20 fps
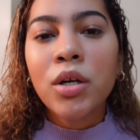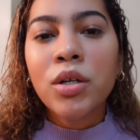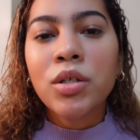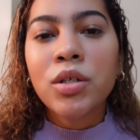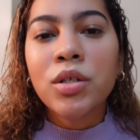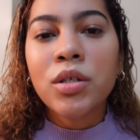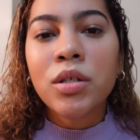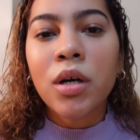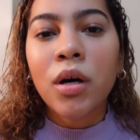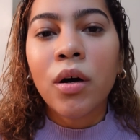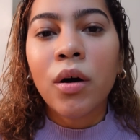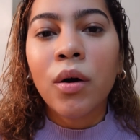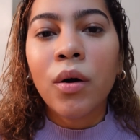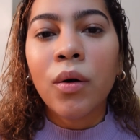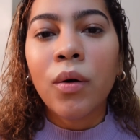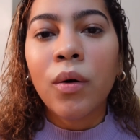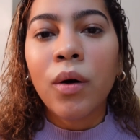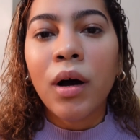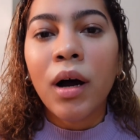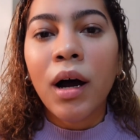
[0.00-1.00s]

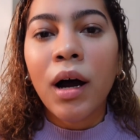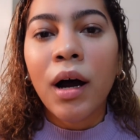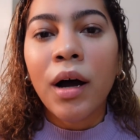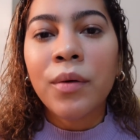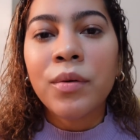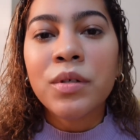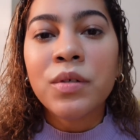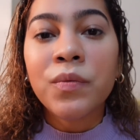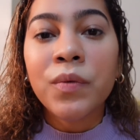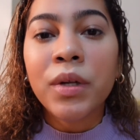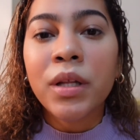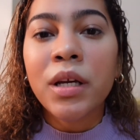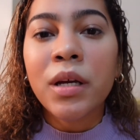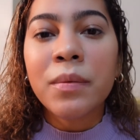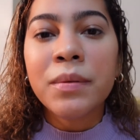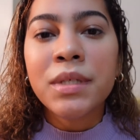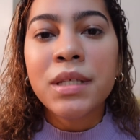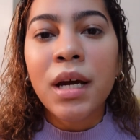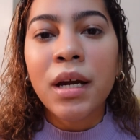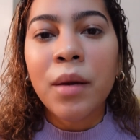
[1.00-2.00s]
So I was really
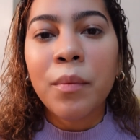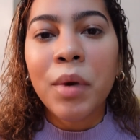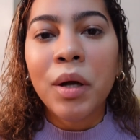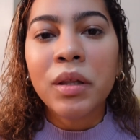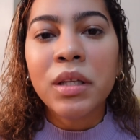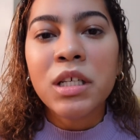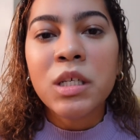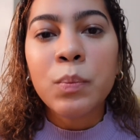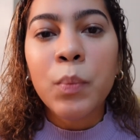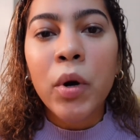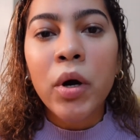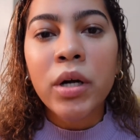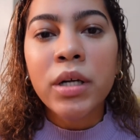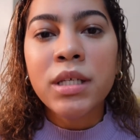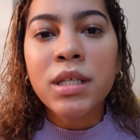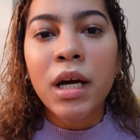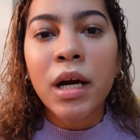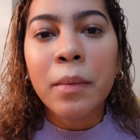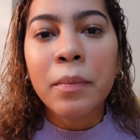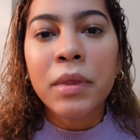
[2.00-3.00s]
upset about this
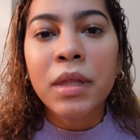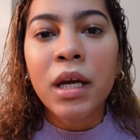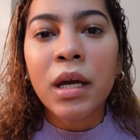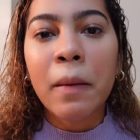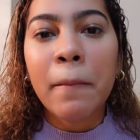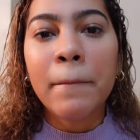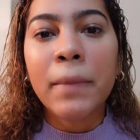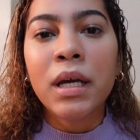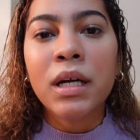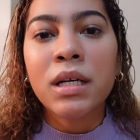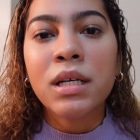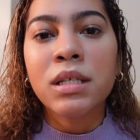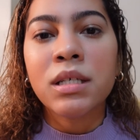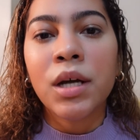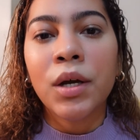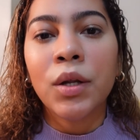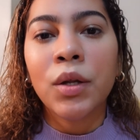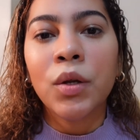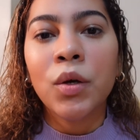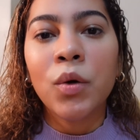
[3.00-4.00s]
part-time thing because
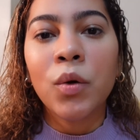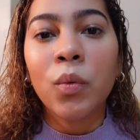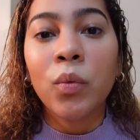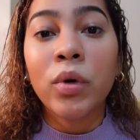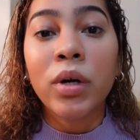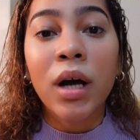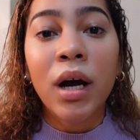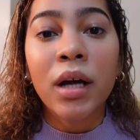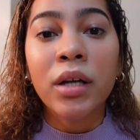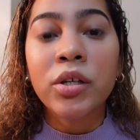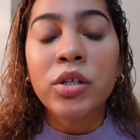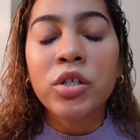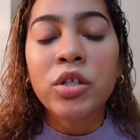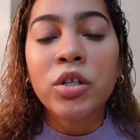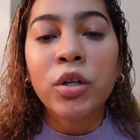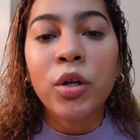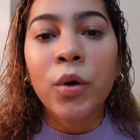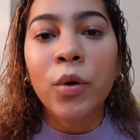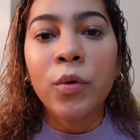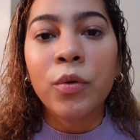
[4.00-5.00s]
I knew it would kind of
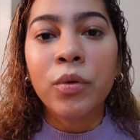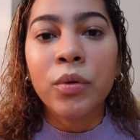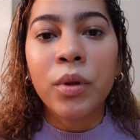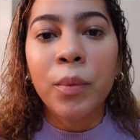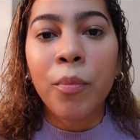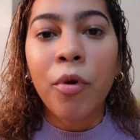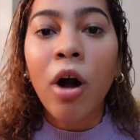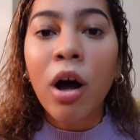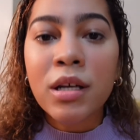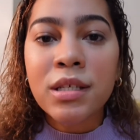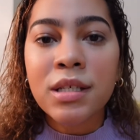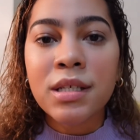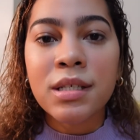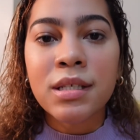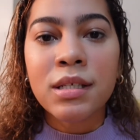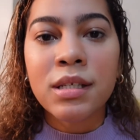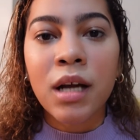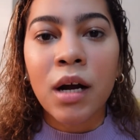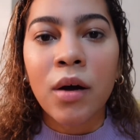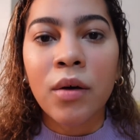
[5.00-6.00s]
slow the
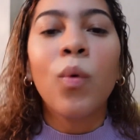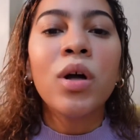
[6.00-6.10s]
process down.